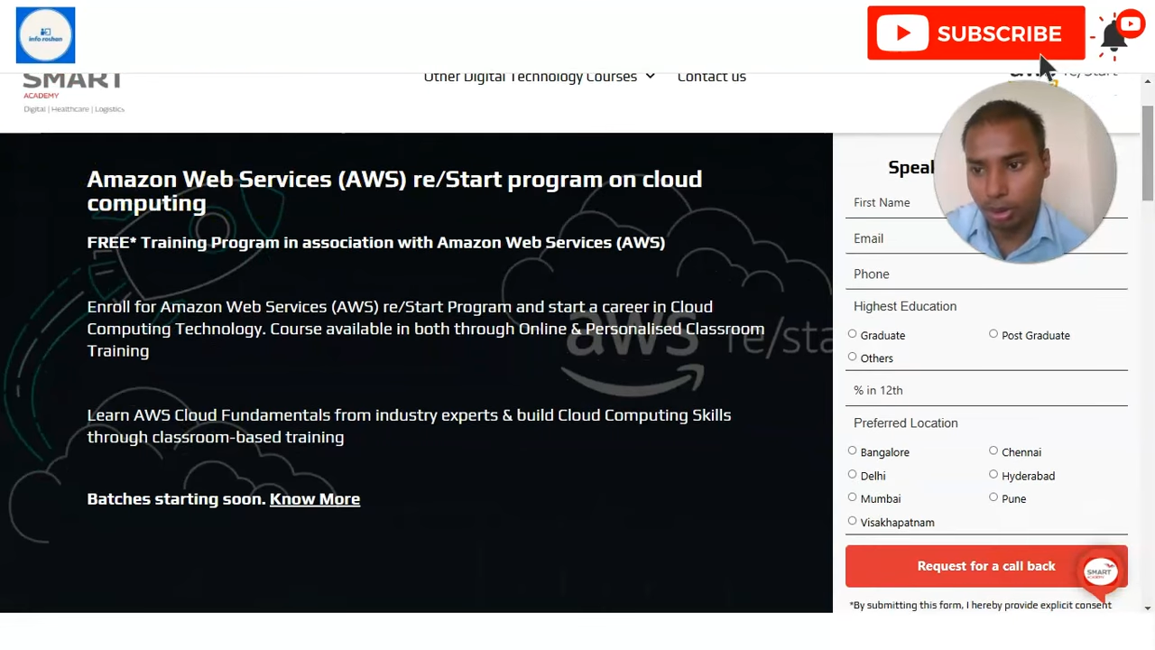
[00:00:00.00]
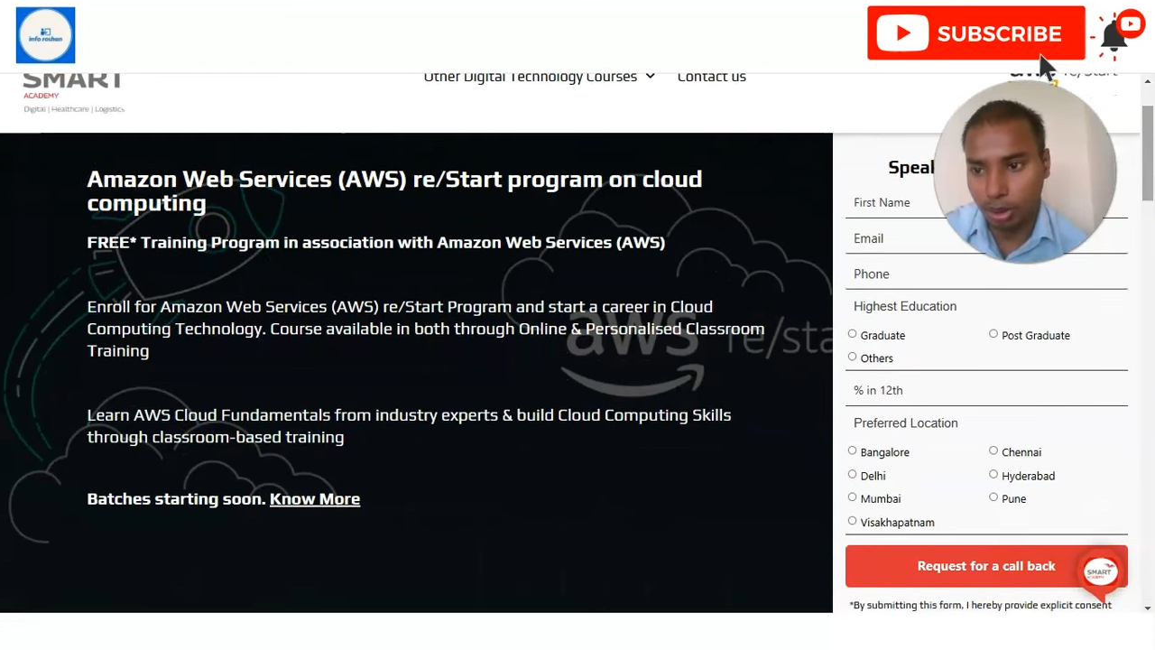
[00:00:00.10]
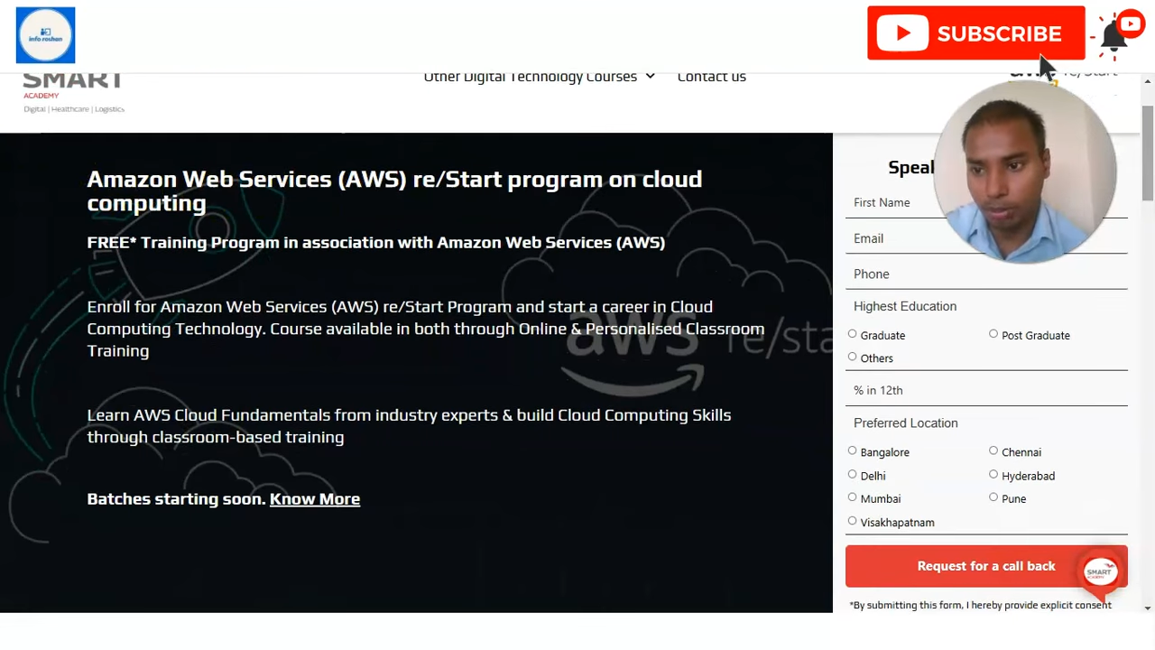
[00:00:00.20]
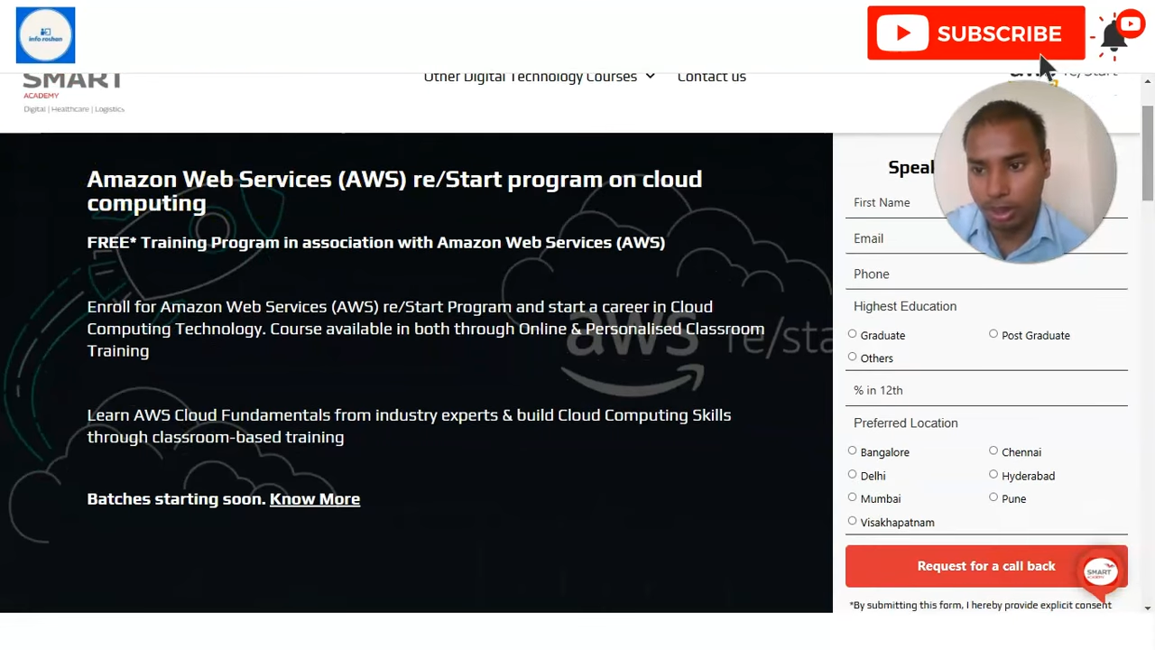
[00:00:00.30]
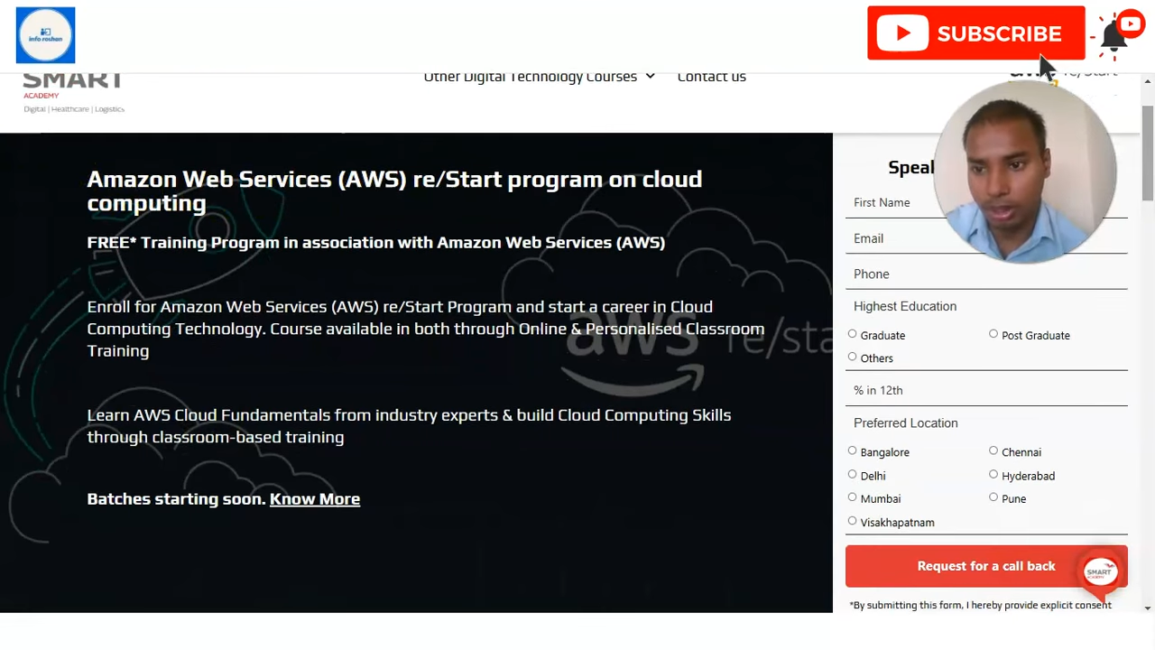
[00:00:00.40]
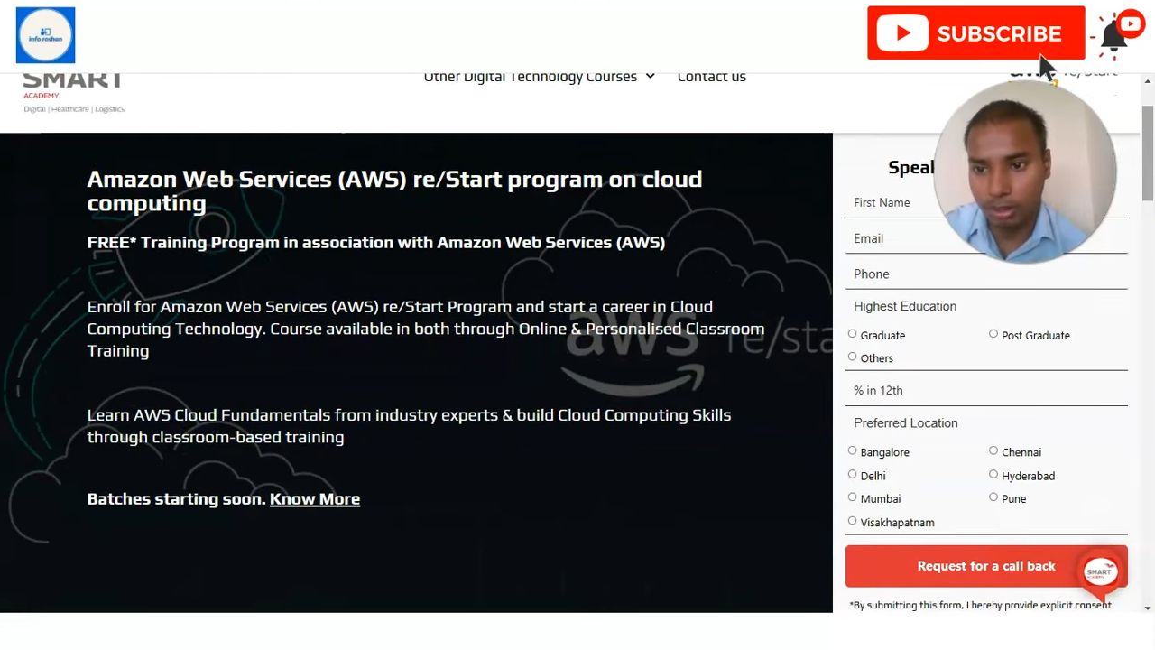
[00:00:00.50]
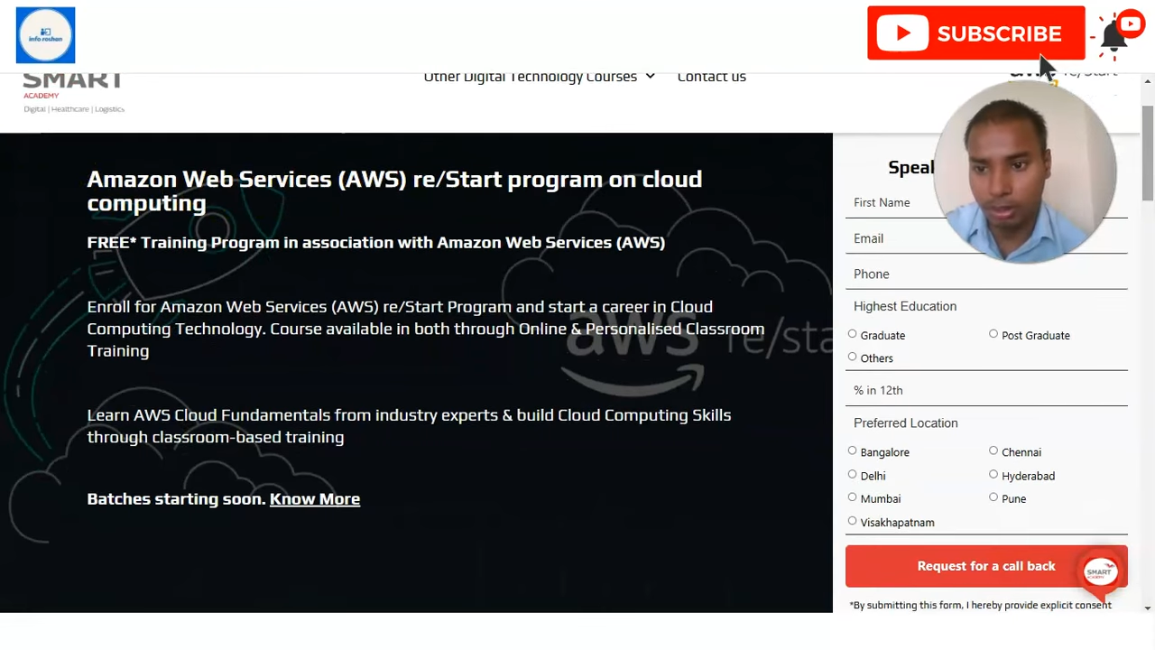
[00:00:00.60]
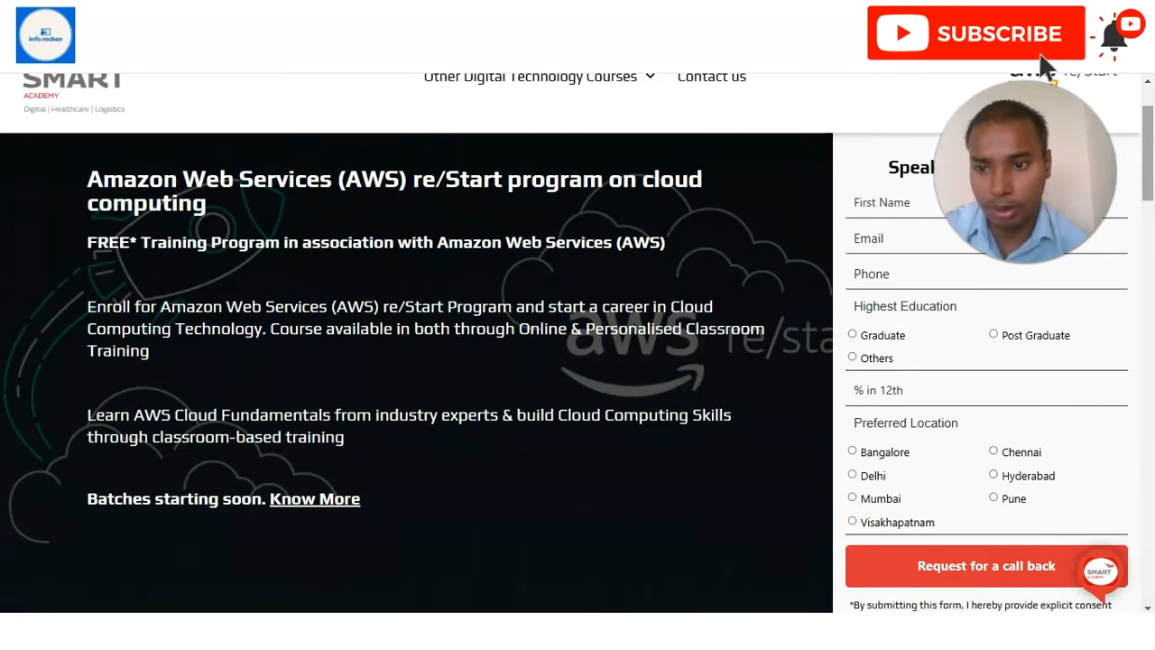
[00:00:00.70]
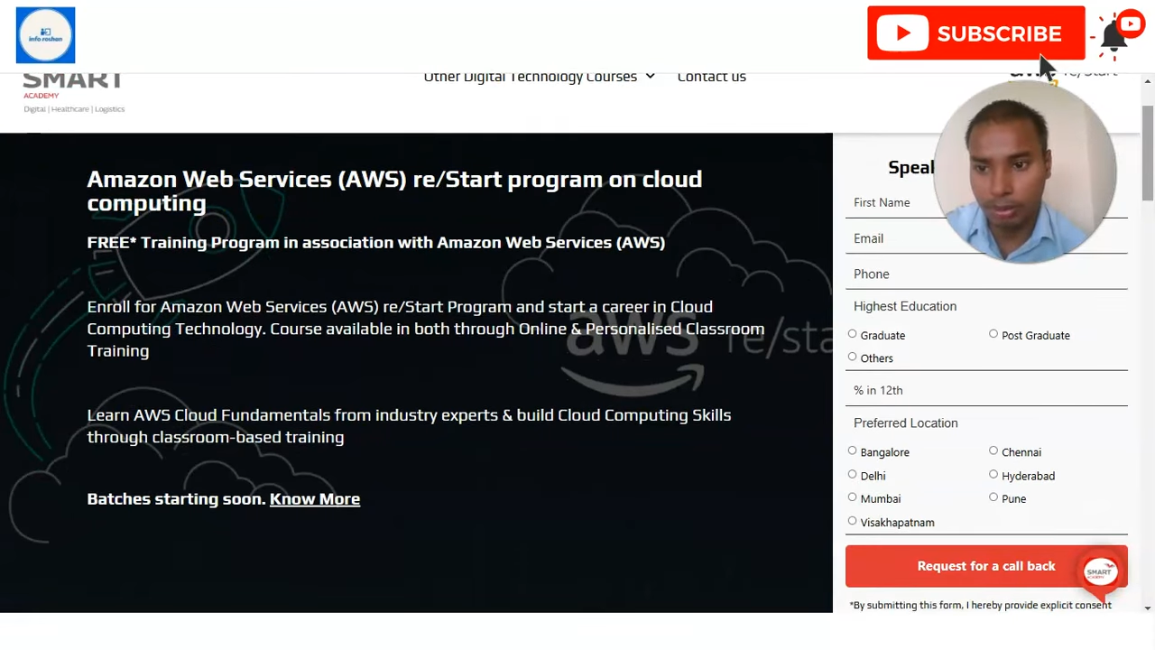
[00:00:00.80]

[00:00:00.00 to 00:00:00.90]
they have given